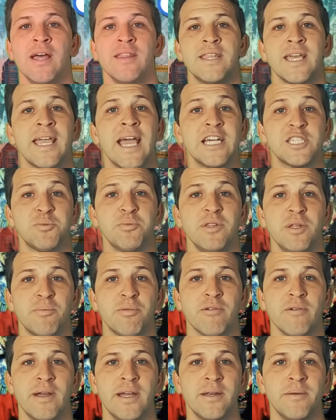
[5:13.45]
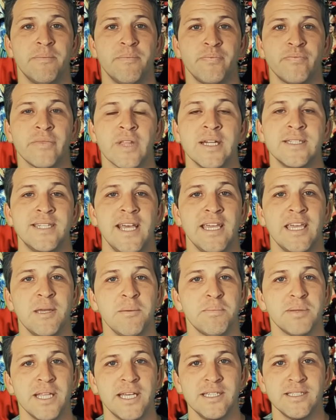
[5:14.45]
The Gasparilla Parade,
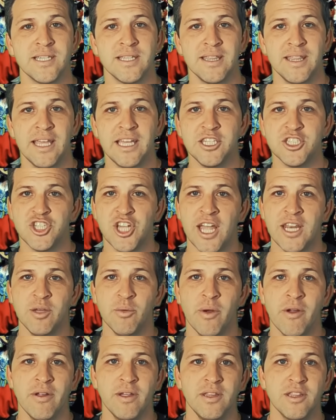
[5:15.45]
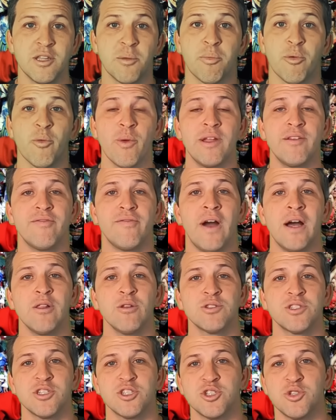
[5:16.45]
Taking place in late January, the parade
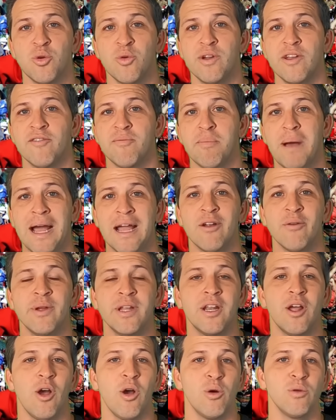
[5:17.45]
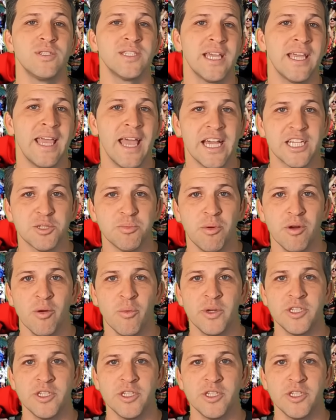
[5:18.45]
follows the story of pirate Jose Gaspar,